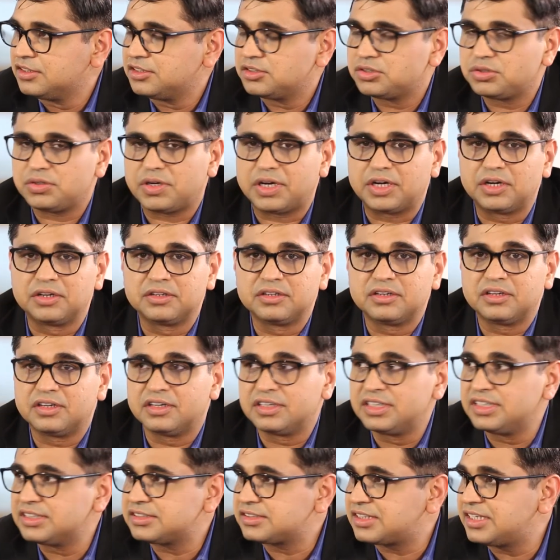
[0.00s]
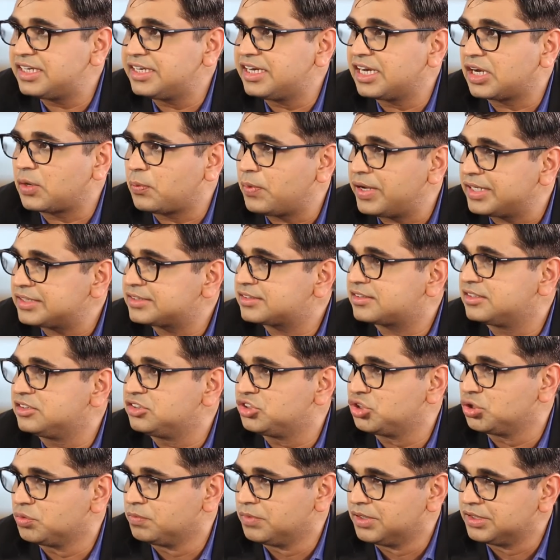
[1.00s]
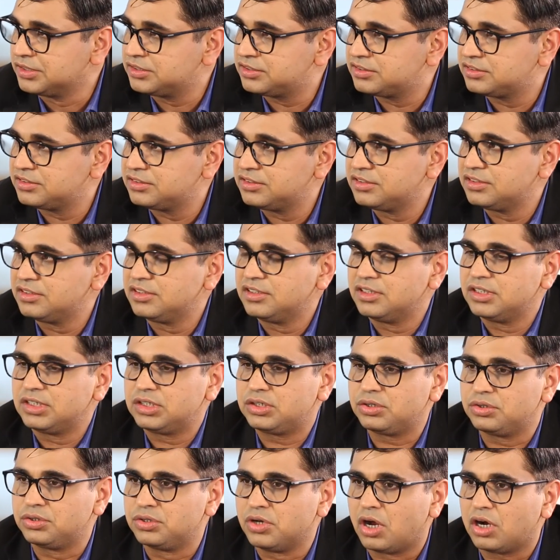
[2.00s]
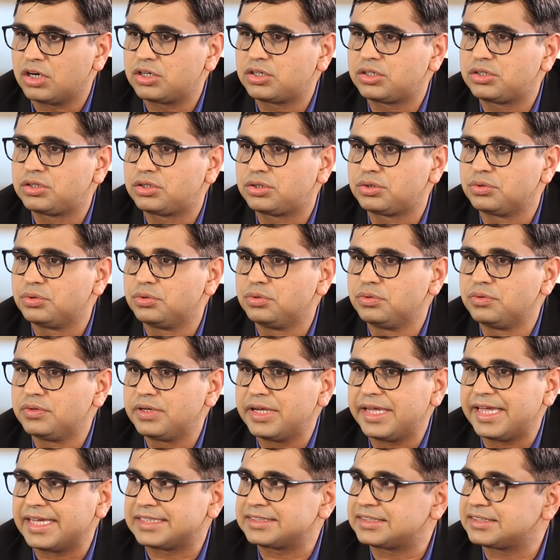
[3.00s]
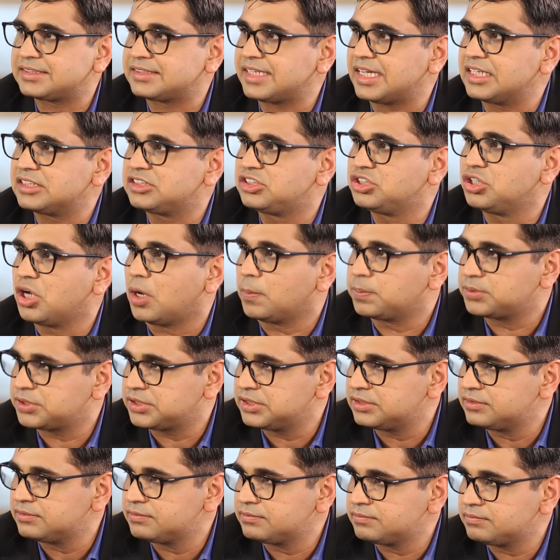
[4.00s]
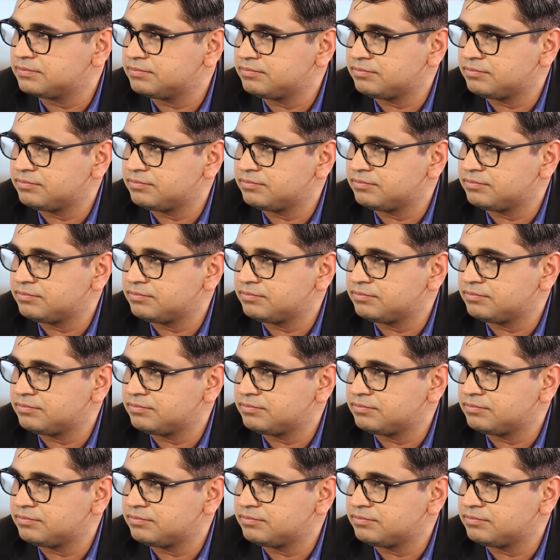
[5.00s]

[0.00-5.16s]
So I'd earnestly request consumers to not to exercise the option.